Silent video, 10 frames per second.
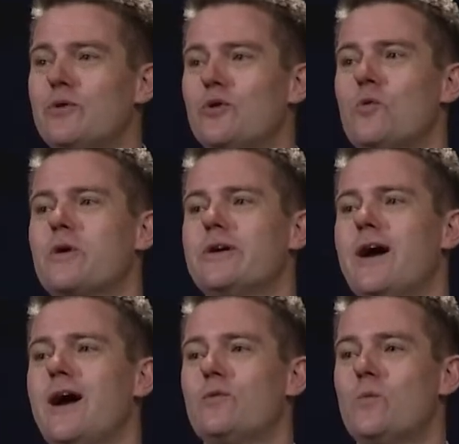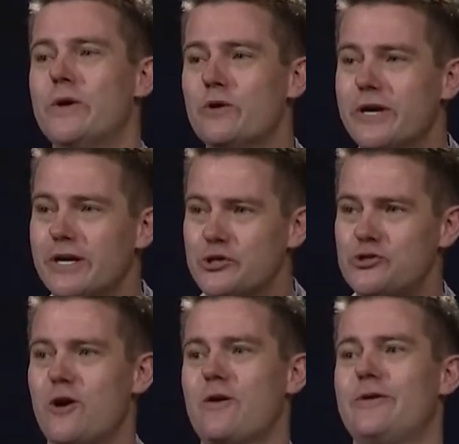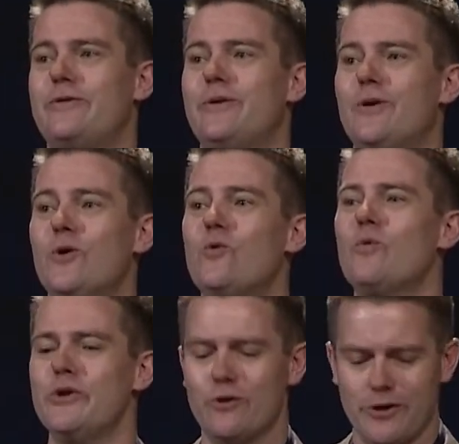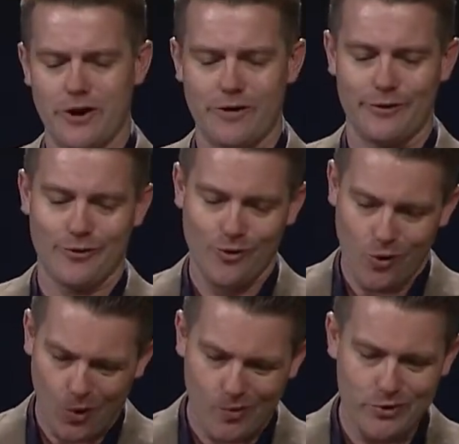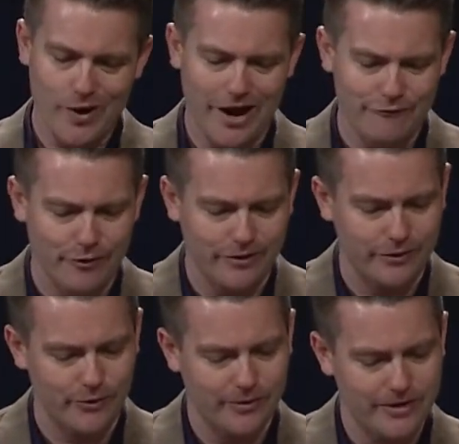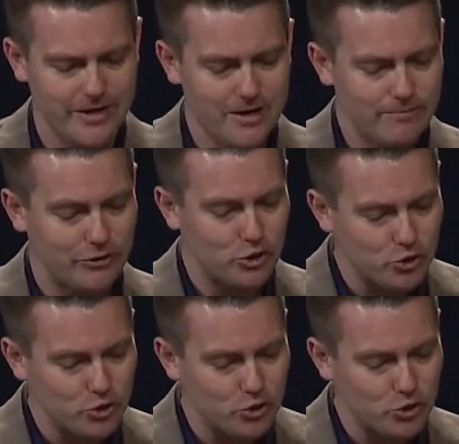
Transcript: with the Word of God when you're getting started, when you're young, or when you have very little. But the